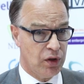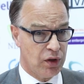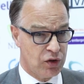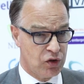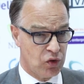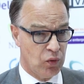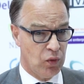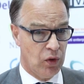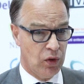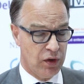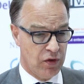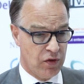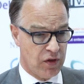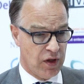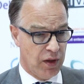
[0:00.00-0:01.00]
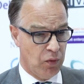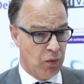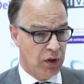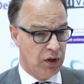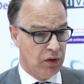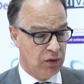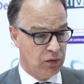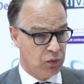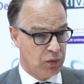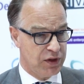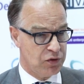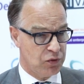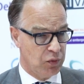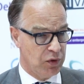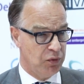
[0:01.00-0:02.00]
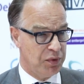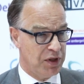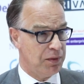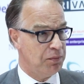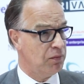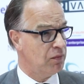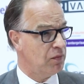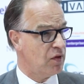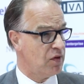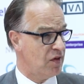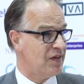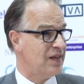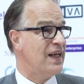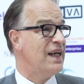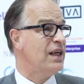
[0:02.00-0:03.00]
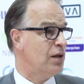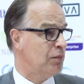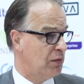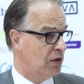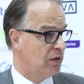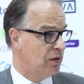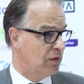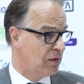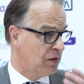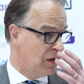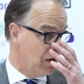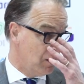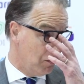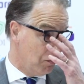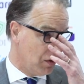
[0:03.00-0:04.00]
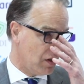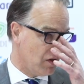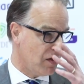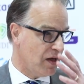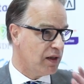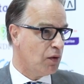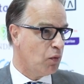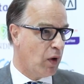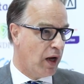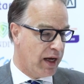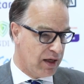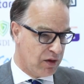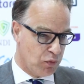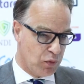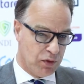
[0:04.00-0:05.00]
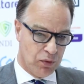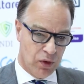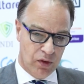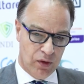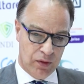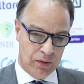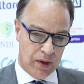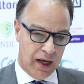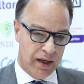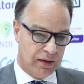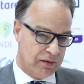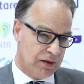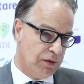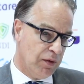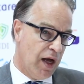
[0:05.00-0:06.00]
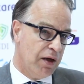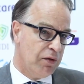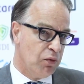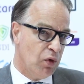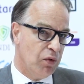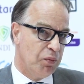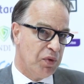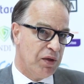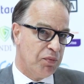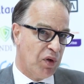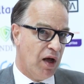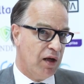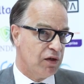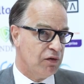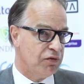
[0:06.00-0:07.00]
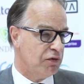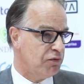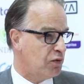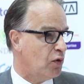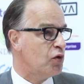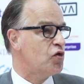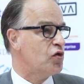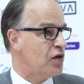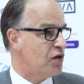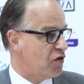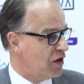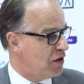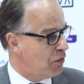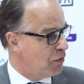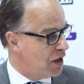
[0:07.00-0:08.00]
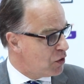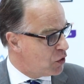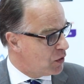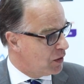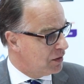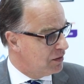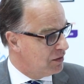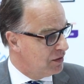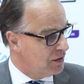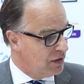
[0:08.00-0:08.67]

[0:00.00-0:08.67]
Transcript: work towards a world which will be sustainable. Because otherwise, I will be part of a fortunate generation